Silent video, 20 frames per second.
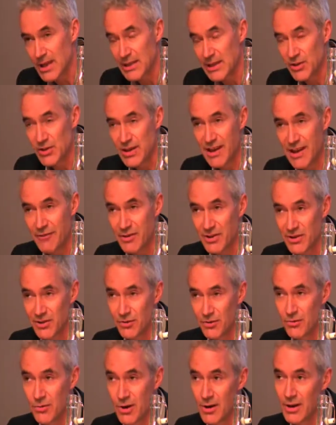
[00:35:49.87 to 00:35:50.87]
it's never
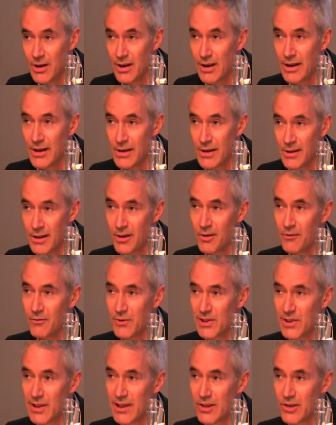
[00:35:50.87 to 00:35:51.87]
too early in the
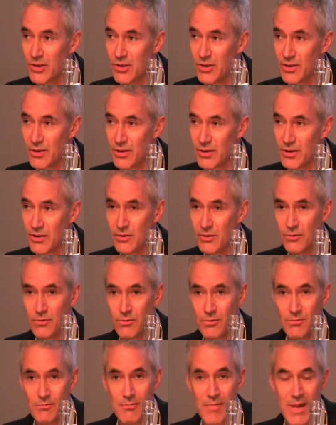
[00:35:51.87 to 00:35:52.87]
conversation
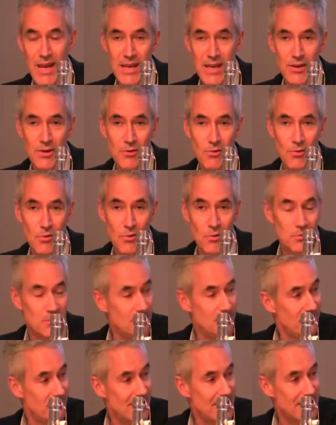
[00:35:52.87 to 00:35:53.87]
to make your
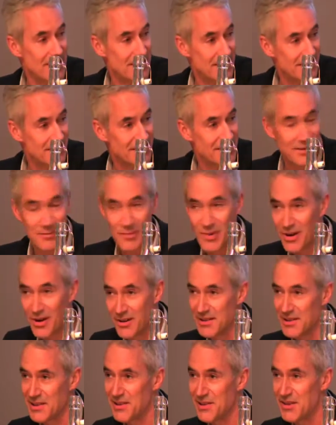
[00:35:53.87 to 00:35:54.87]
data
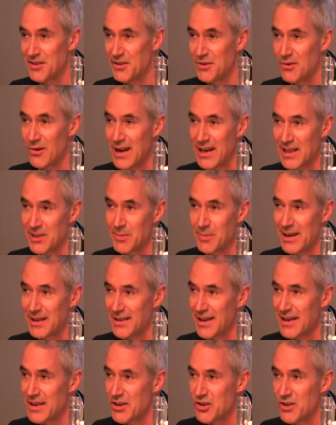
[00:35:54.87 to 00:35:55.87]
demands and your
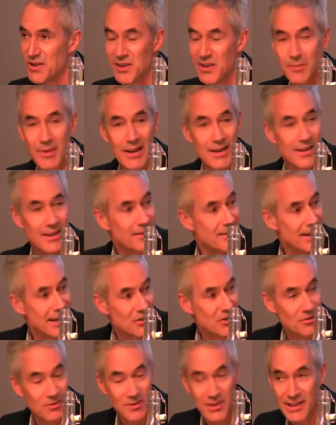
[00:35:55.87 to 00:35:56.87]
expectations about
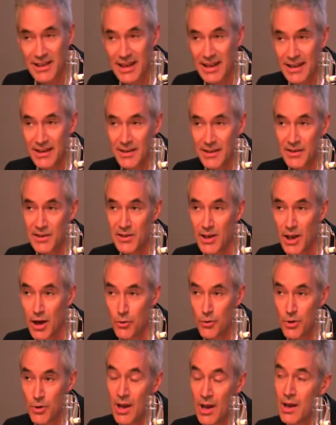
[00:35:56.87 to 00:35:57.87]
international standards
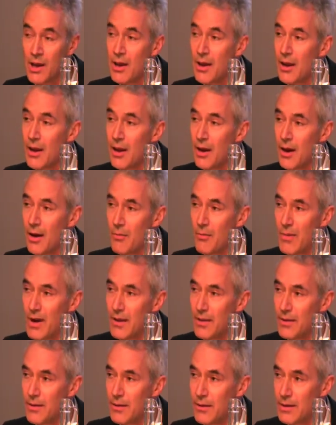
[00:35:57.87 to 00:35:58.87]
known,
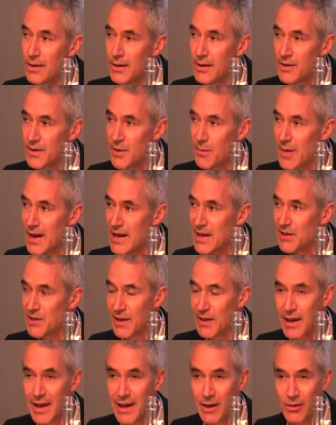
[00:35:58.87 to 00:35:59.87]
and that it's amazing